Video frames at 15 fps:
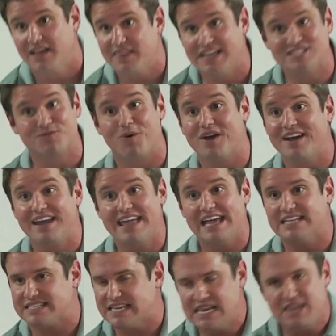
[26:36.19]
That's what it
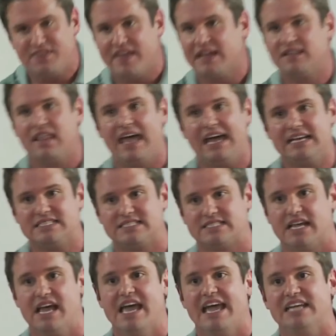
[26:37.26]
is. Anything less
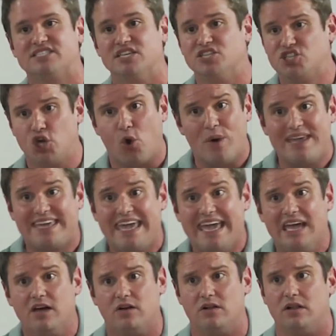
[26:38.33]
is a joy
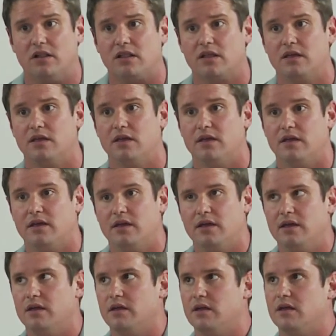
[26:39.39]
kill.
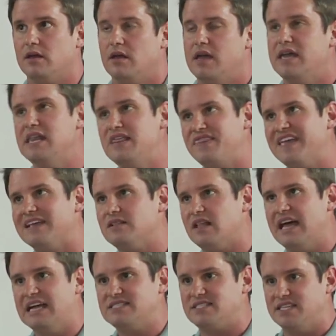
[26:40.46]
Anything
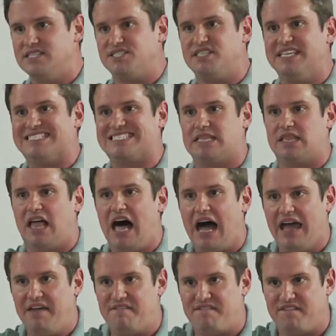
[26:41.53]
less is this
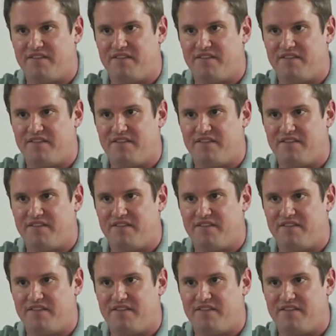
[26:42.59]
life.